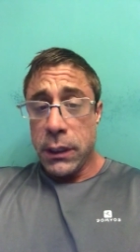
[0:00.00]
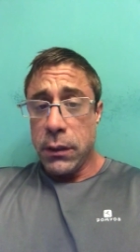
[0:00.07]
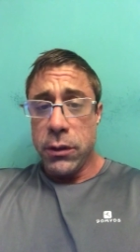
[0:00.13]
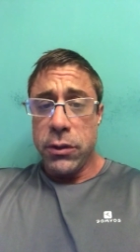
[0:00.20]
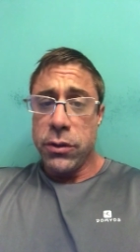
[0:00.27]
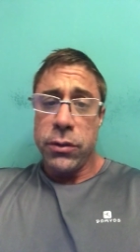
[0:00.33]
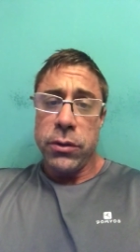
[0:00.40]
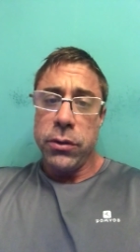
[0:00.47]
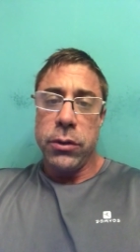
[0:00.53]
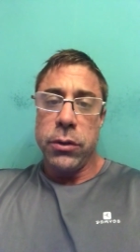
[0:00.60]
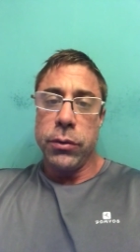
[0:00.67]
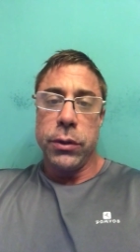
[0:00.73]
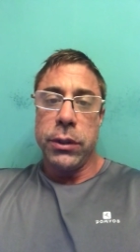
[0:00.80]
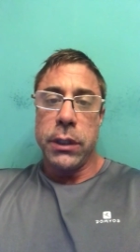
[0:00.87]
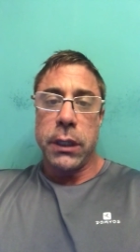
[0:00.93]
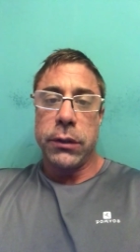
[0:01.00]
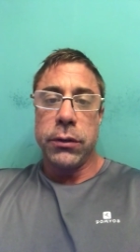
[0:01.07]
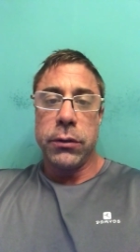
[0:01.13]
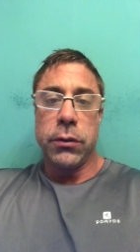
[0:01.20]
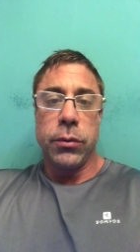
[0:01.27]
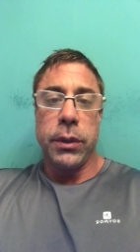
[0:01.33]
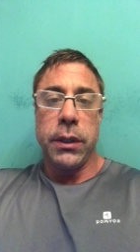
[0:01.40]
And you just do 2
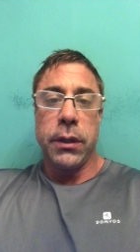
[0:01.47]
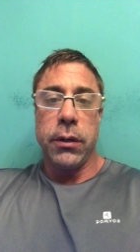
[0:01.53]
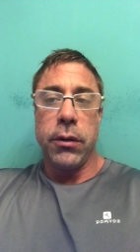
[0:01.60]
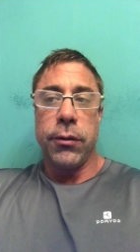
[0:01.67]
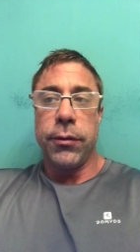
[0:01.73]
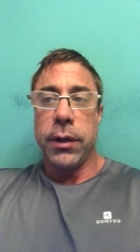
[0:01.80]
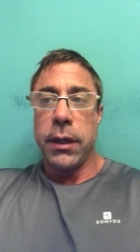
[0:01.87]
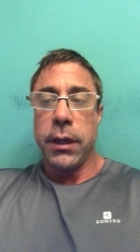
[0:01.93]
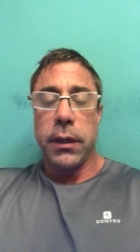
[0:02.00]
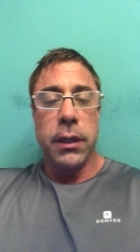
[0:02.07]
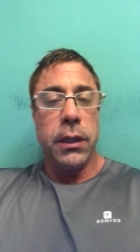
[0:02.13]
injections a week, and you're fine.